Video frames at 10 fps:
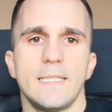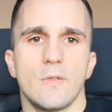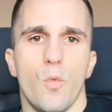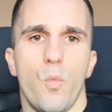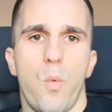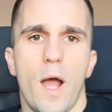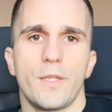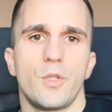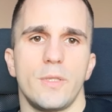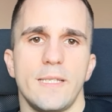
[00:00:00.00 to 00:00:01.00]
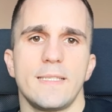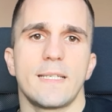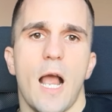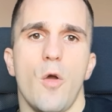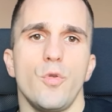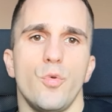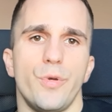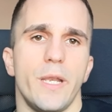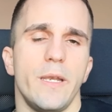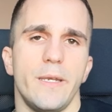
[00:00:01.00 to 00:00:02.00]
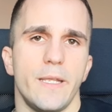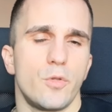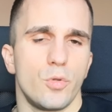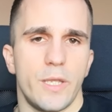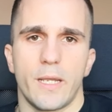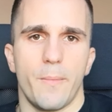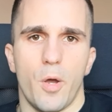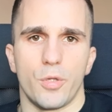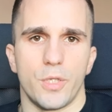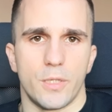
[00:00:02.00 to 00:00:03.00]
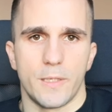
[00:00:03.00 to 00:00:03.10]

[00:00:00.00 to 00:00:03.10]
is how you really need to think about it.